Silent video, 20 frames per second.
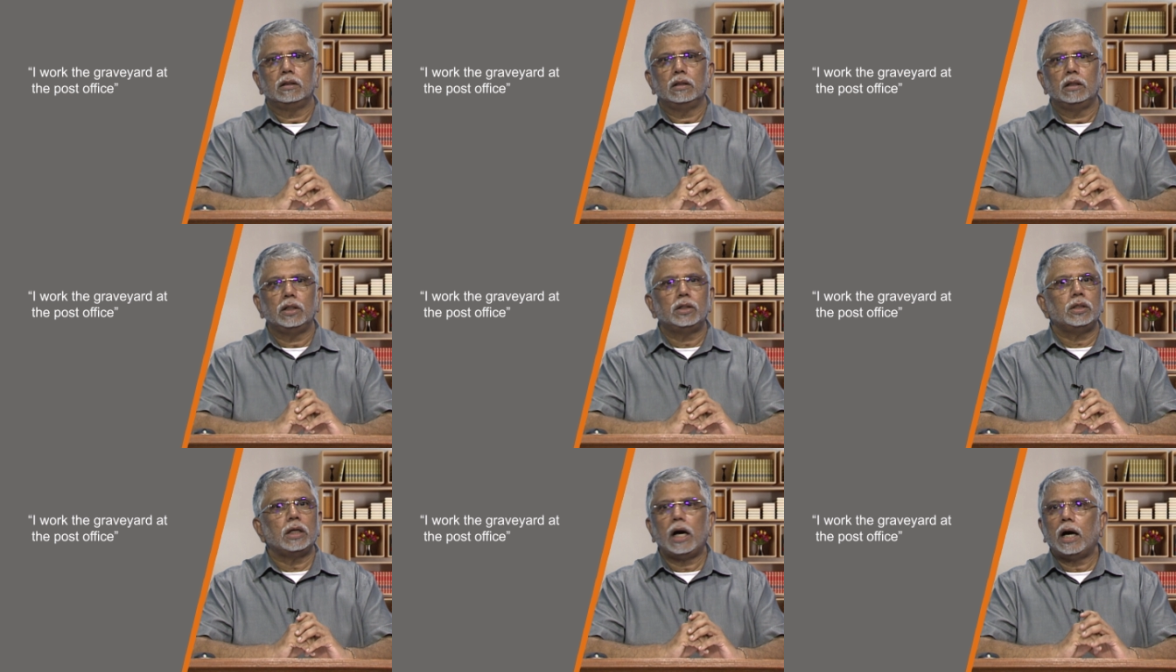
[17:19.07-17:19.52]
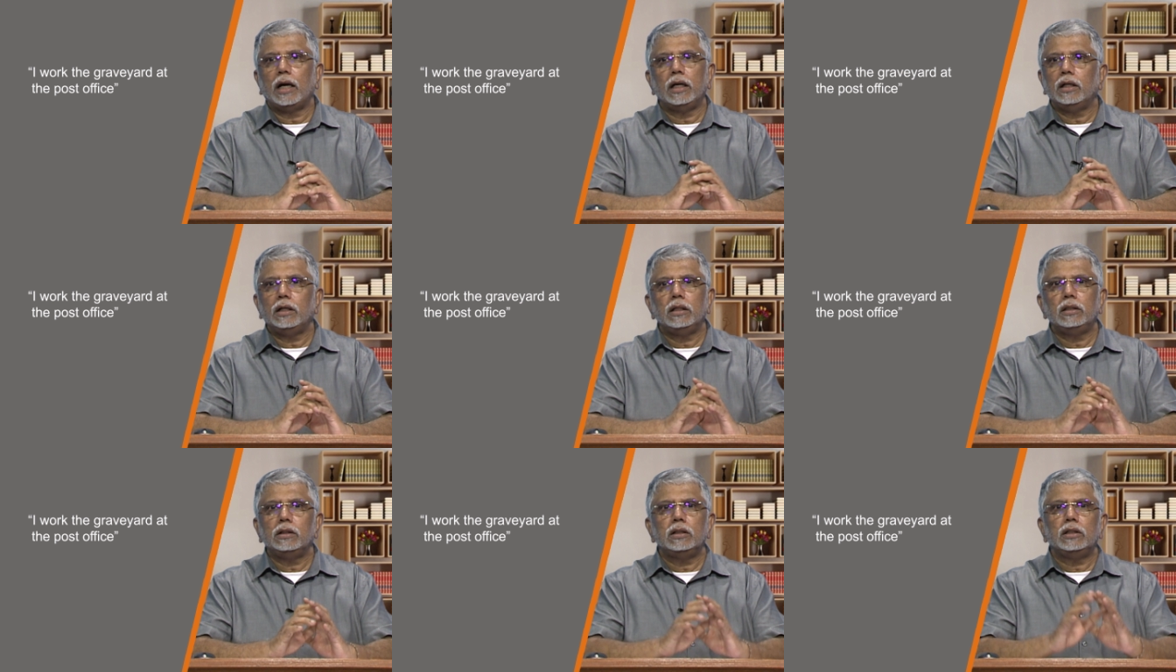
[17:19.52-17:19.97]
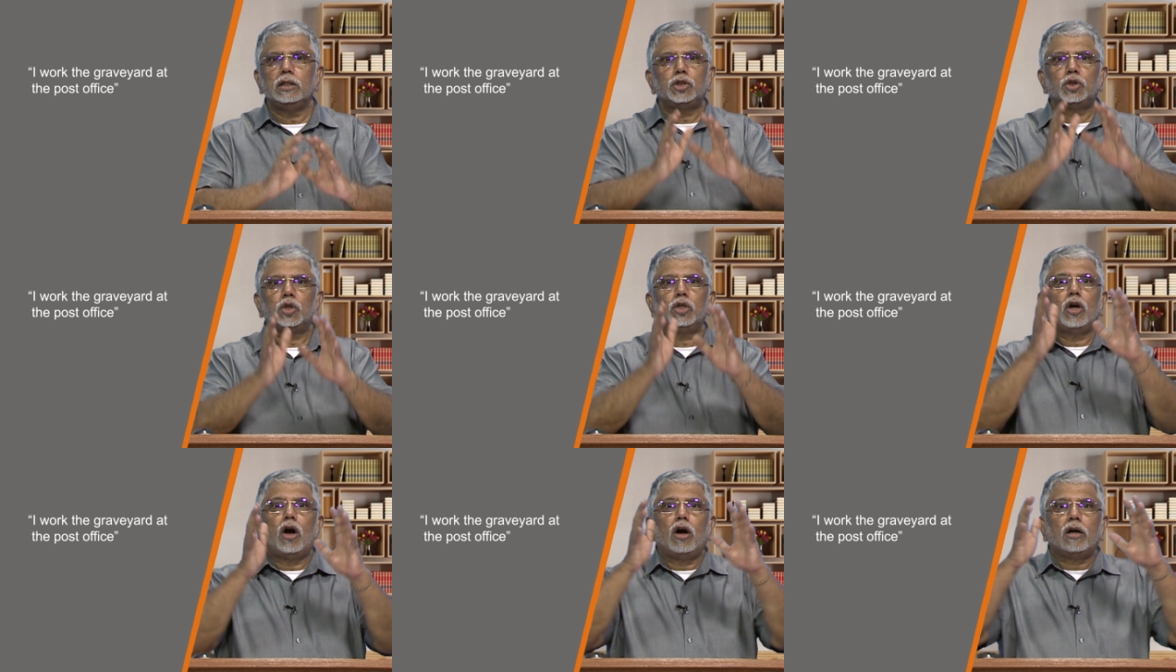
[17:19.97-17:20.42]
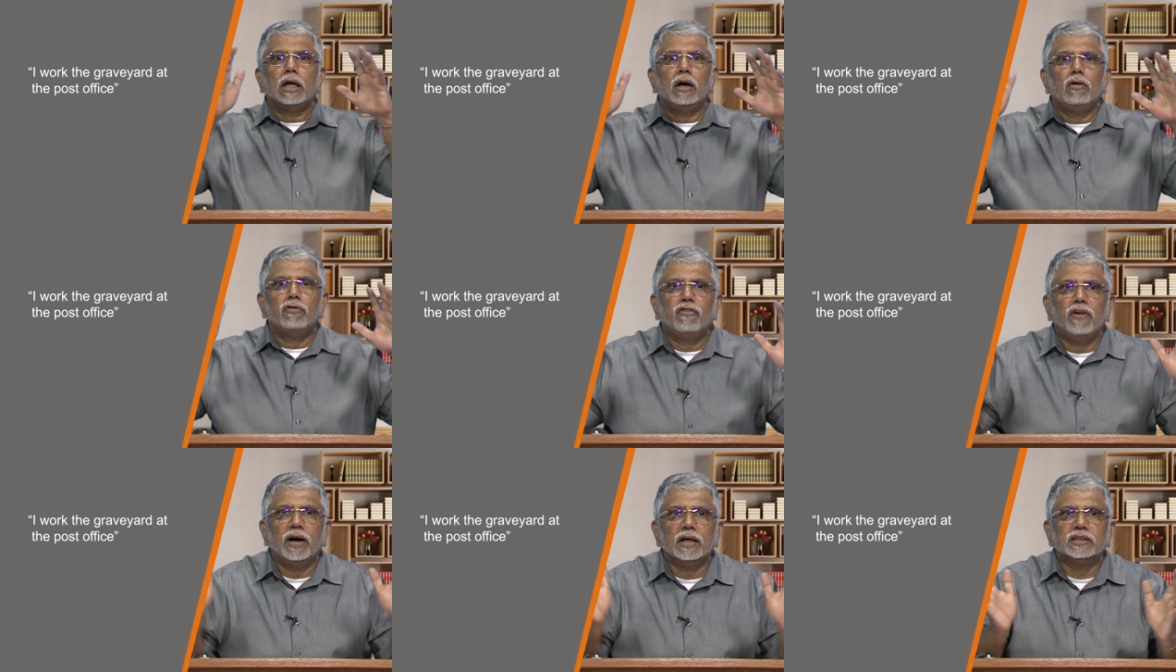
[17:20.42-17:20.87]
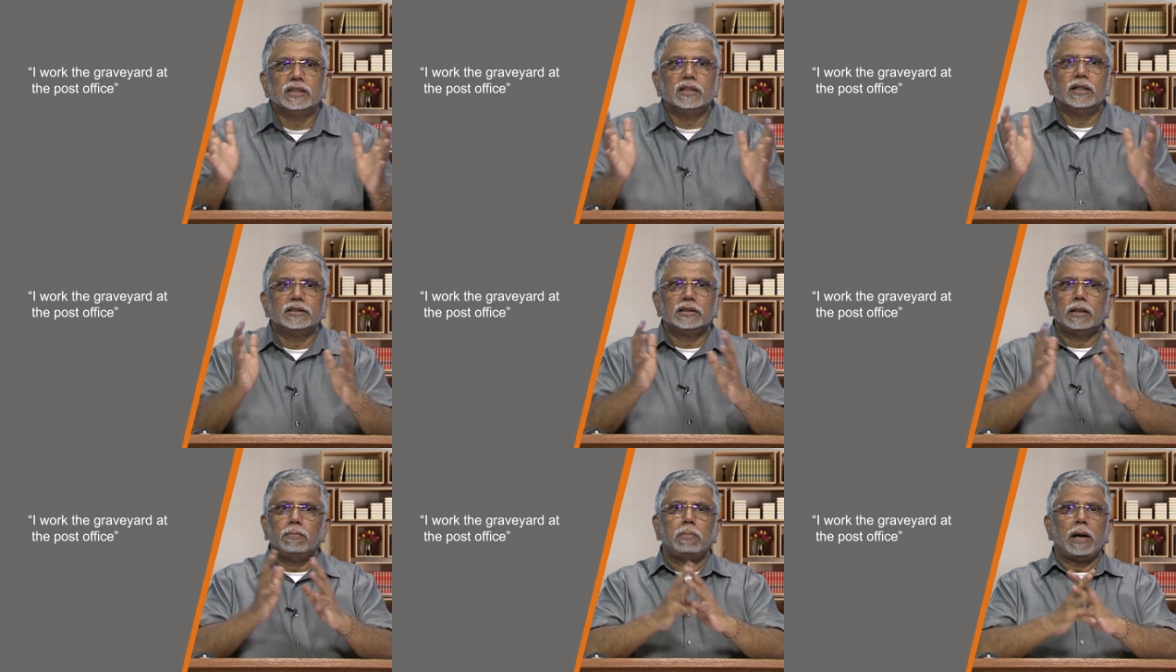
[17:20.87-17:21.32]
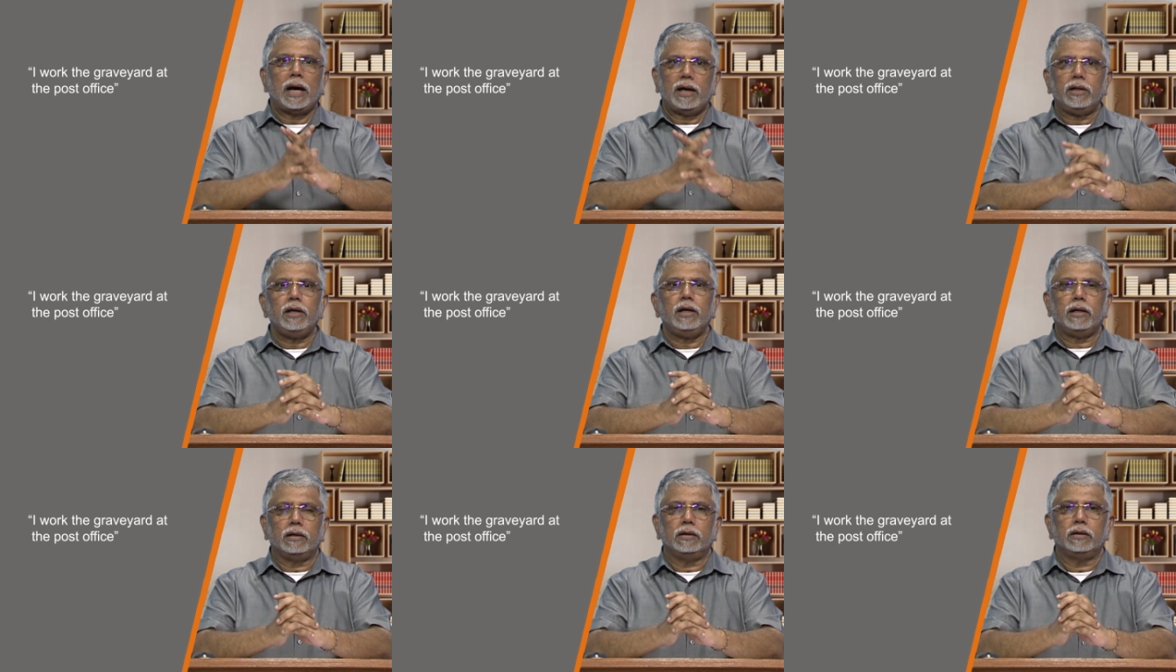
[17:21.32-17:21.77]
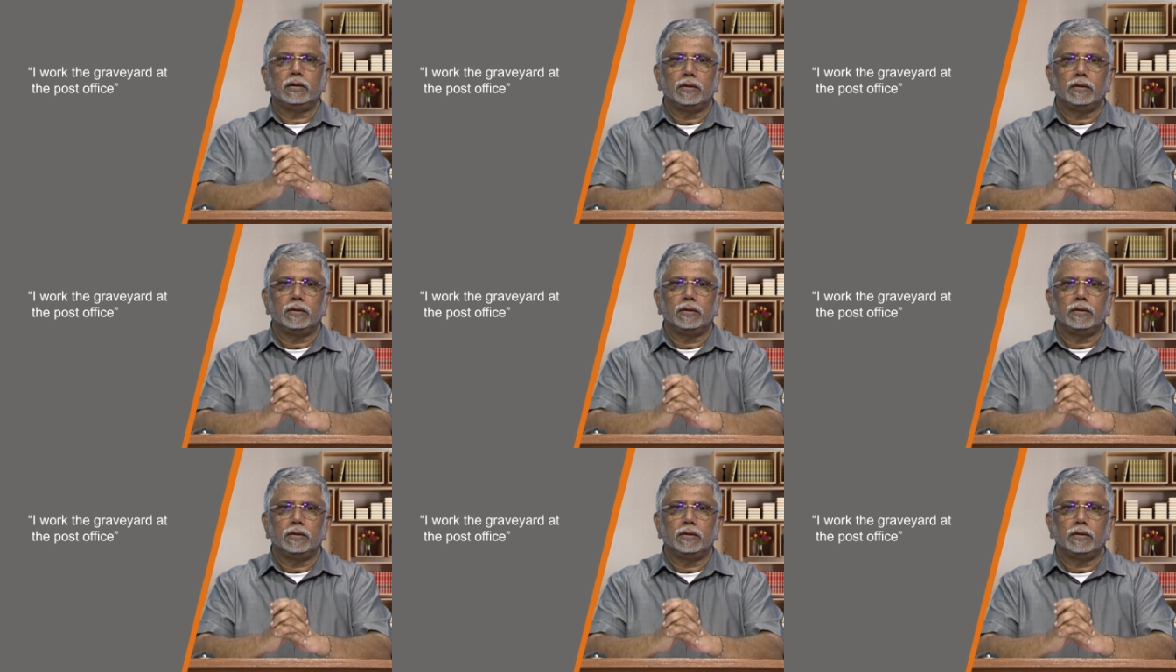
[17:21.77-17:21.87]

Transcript: It, uh, it, it should not have functioned as a barrier,